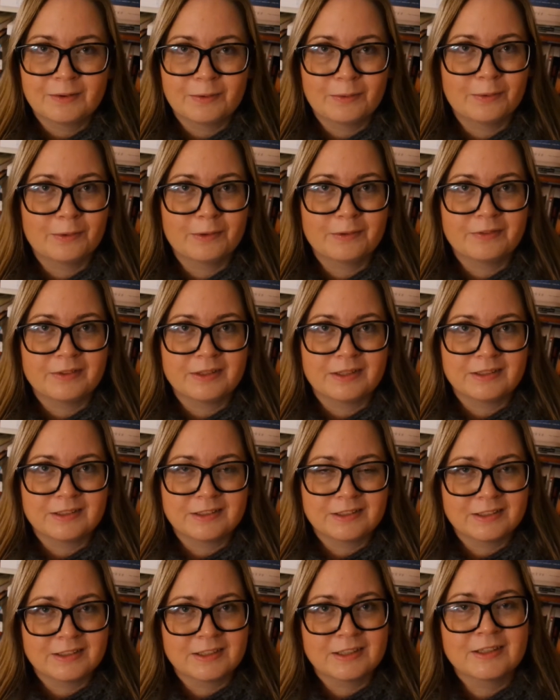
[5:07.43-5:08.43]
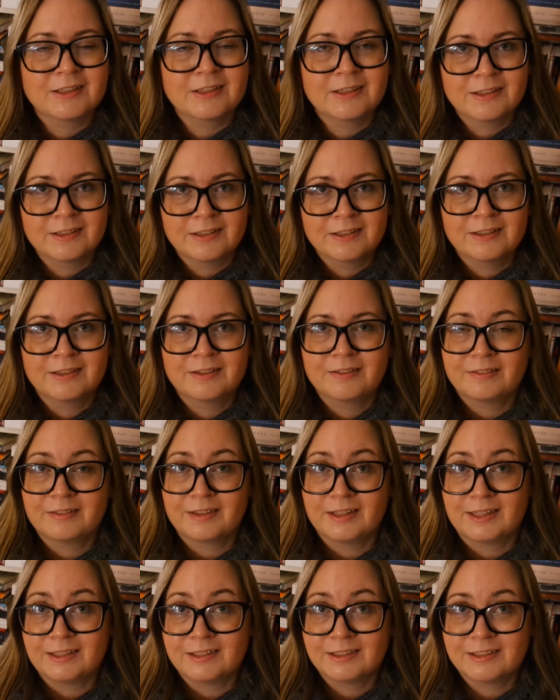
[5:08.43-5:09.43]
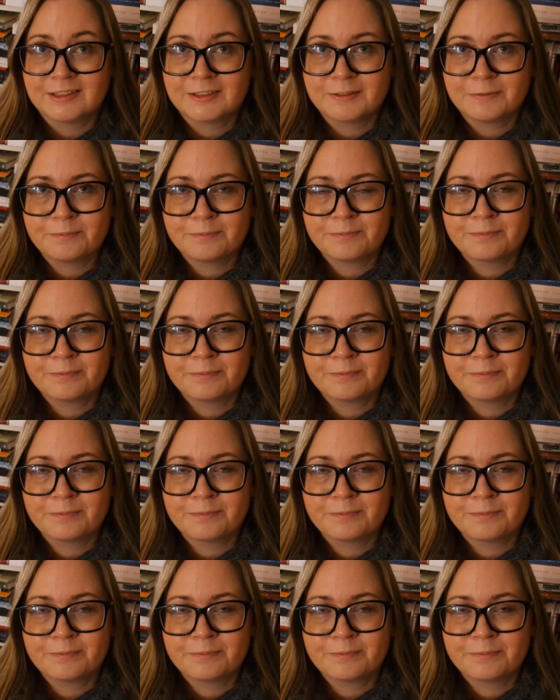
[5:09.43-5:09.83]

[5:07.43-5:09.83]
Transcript: all these things.